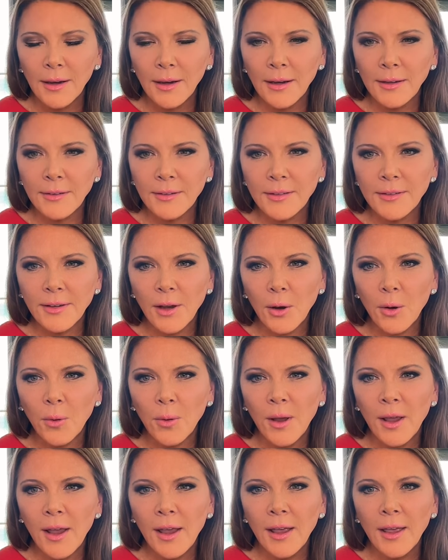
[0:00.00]
And
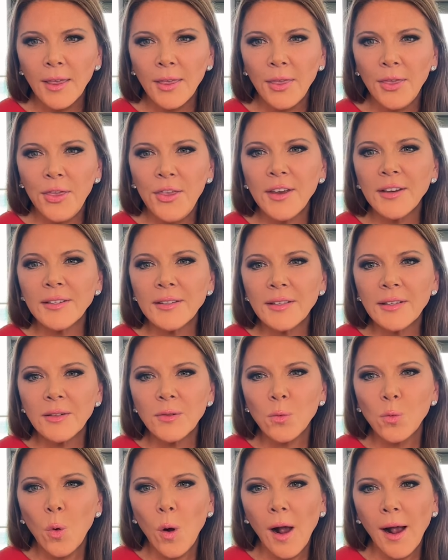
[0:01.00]
so this
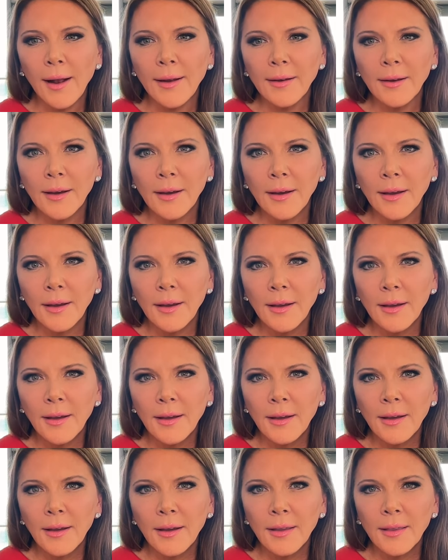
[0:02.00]
is what
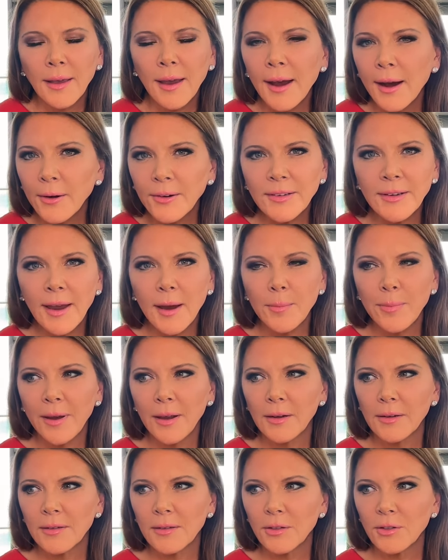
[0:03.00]
the Harris
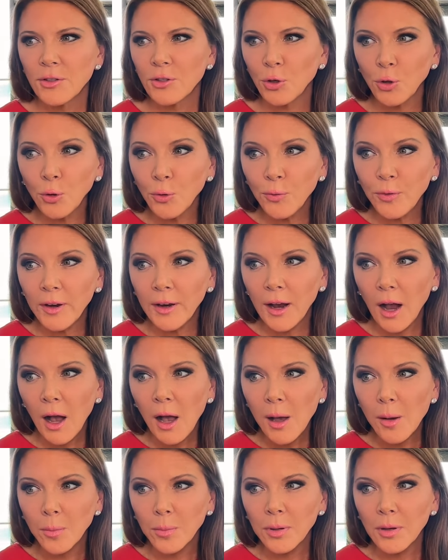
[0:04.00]
campaign is serving
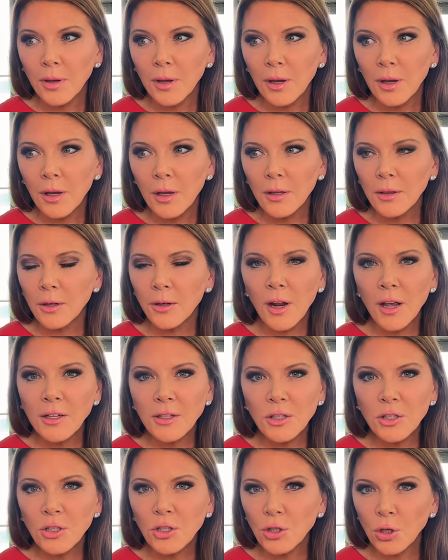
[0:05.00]
up. They're
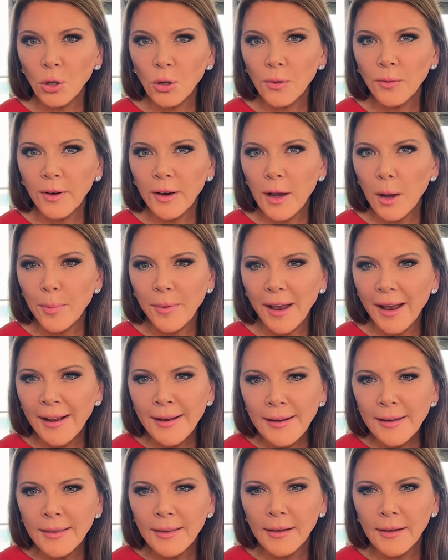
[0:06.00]
not serving up
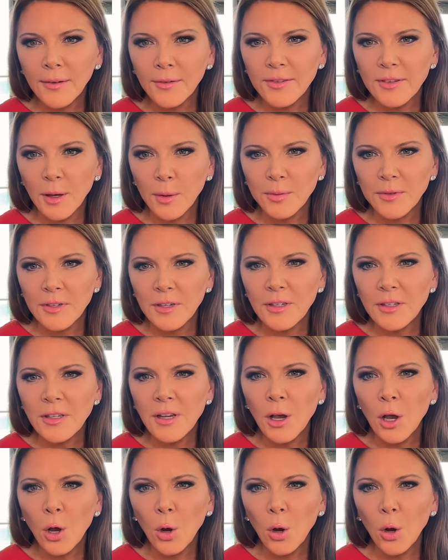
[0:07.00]
anything of substance